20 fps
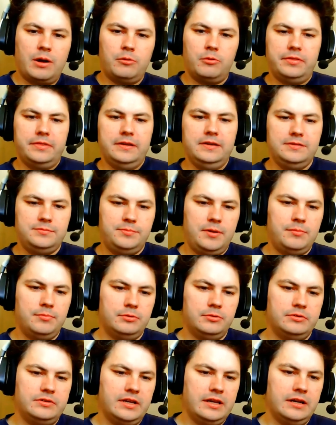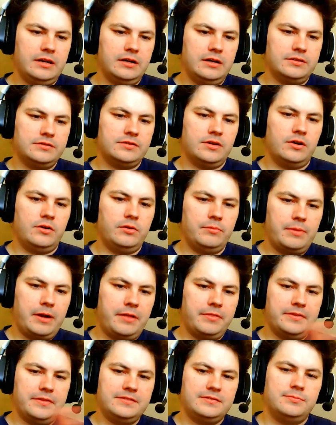what these people did and it's all about
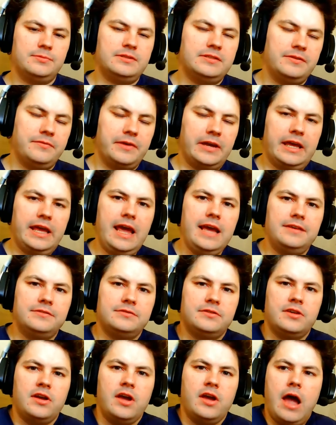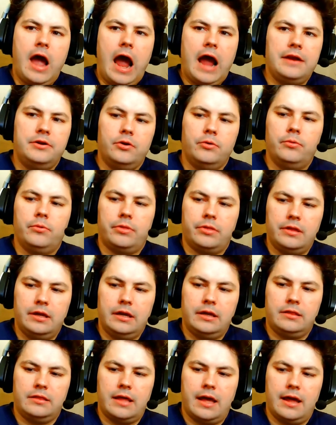this specific case, I don't think
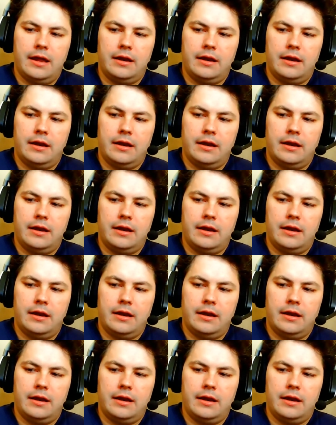that